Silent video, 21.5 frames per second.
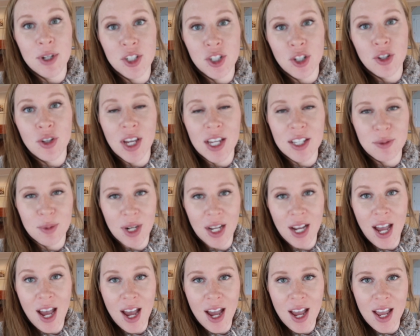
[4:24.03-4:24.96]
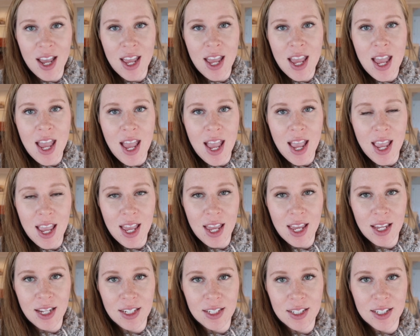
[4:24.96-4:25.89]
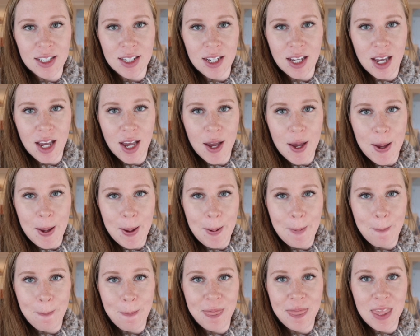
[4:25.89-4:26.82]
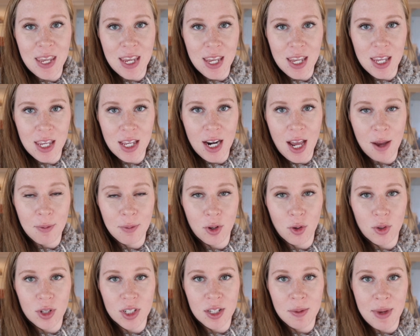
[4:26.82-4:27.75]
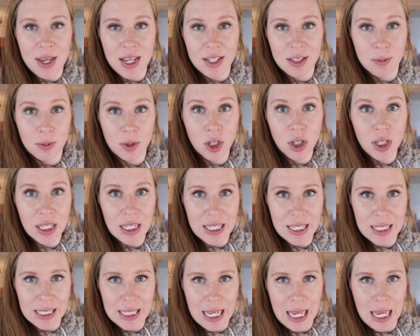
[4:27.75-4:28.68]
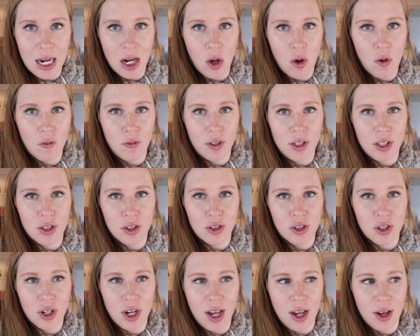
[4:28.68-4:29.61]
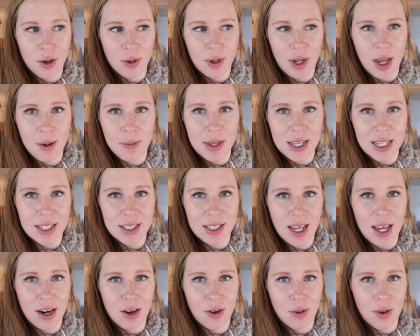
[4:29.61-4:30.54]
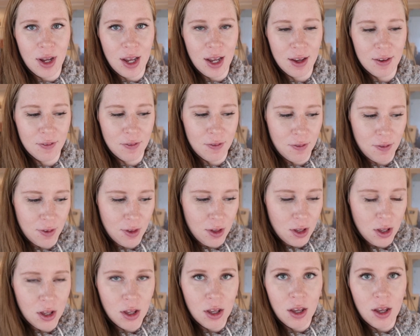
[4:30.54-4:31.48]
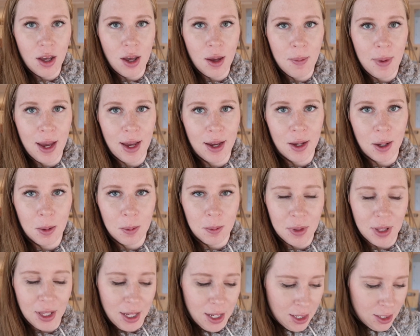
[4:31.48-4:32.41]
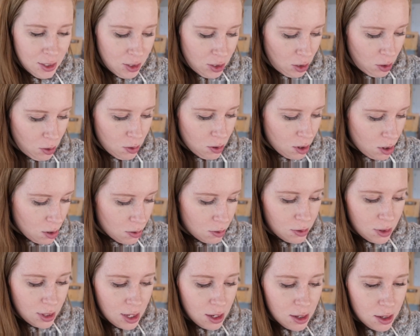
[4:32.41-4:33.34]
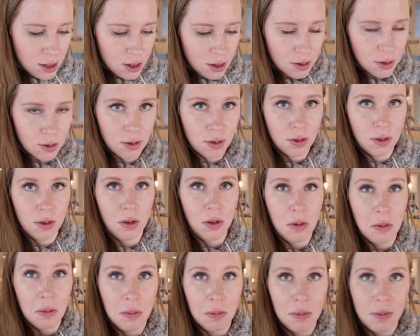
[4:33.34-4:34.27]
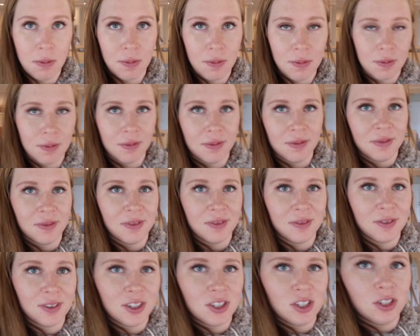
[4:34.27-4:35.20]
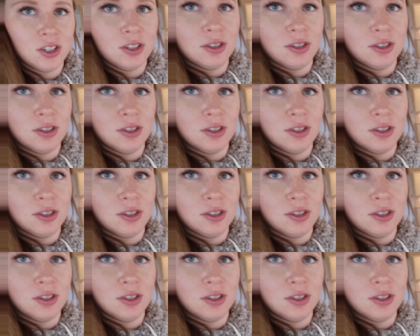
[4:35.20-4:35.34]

gonna show you guys what I got and um, then I'm going to make some cookies and hopefully they'll turn out okay because I don't have a backup plan. So, oh, thank you. What